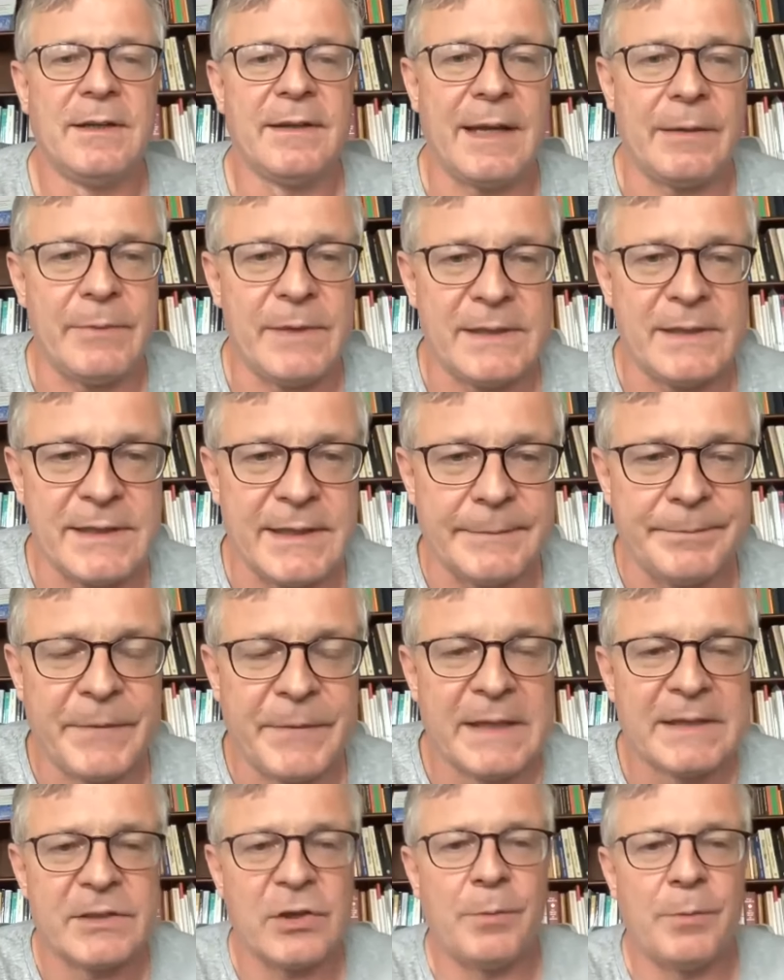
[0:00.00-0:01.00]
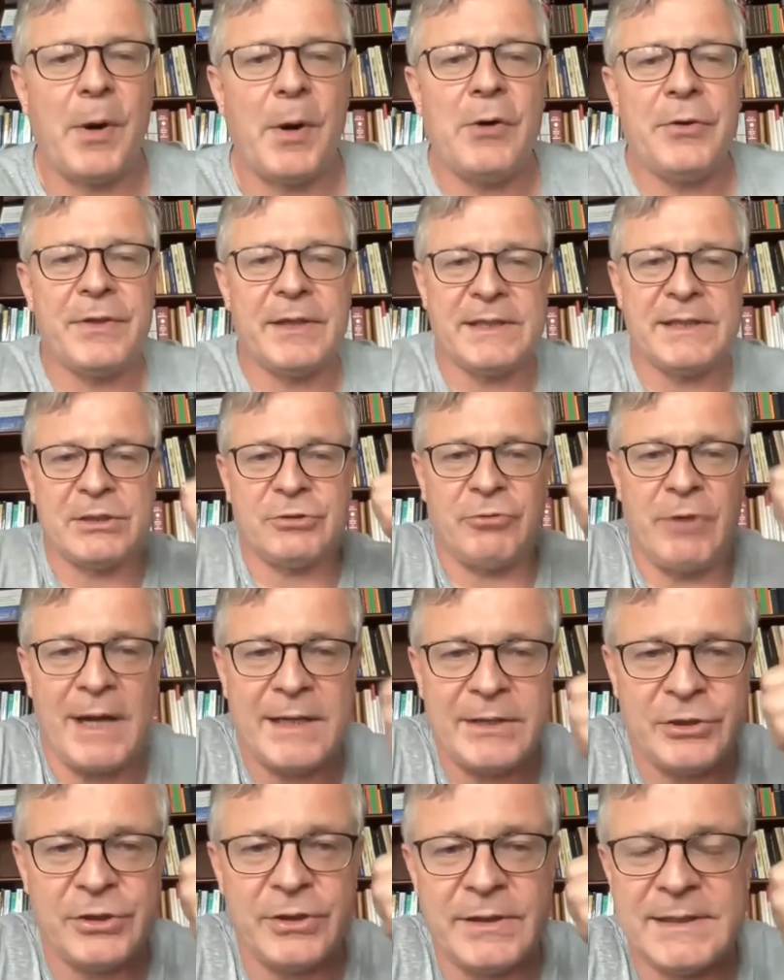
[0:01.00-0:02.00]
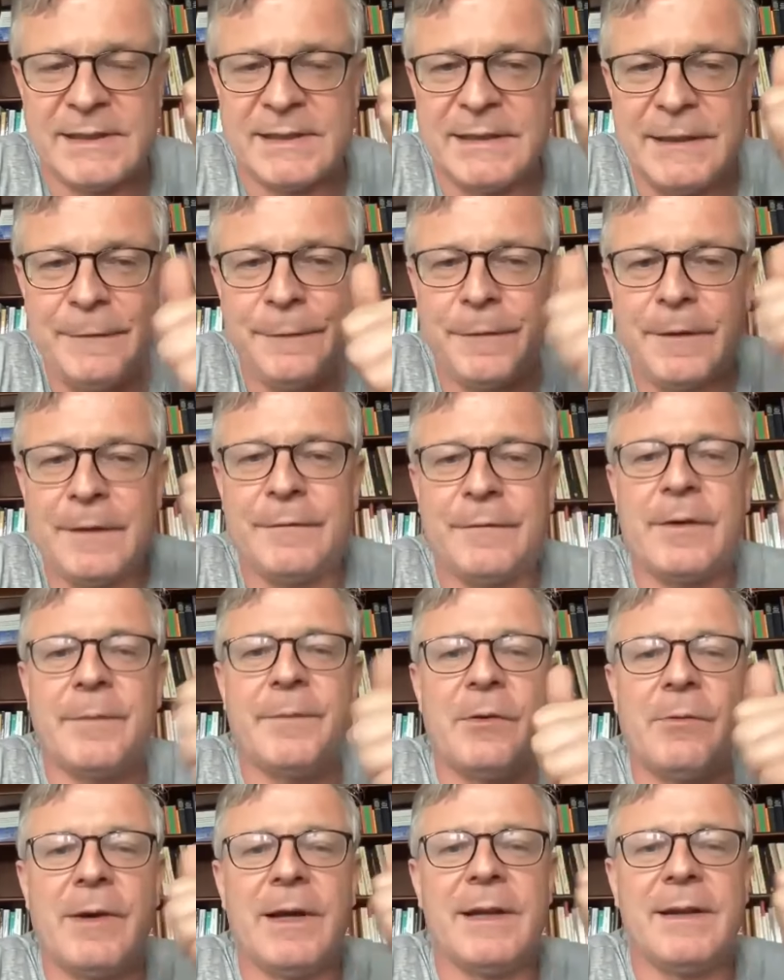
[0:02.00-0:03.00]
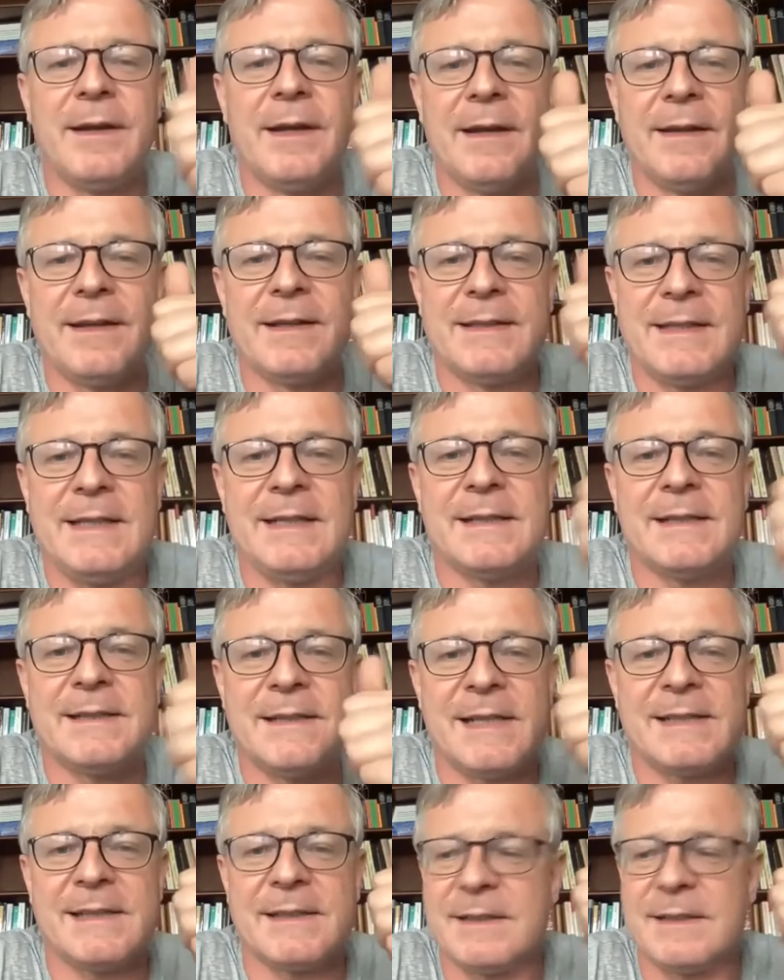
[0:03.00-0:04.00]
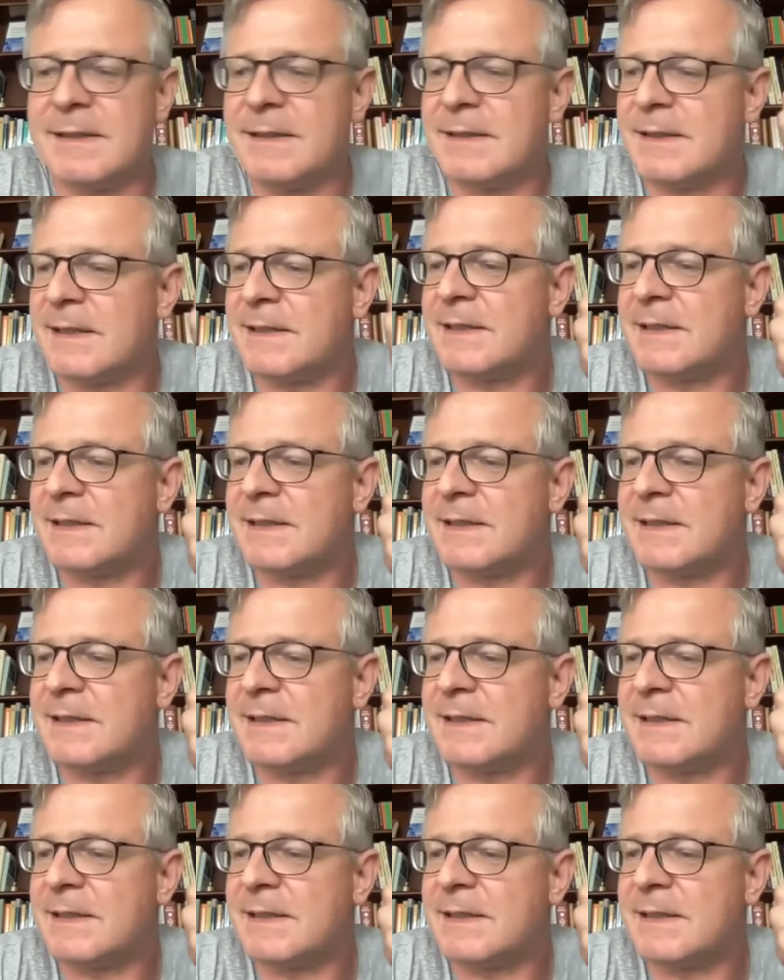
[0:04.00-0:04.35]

that we see. So both the structure is different from the one that Tina says it is.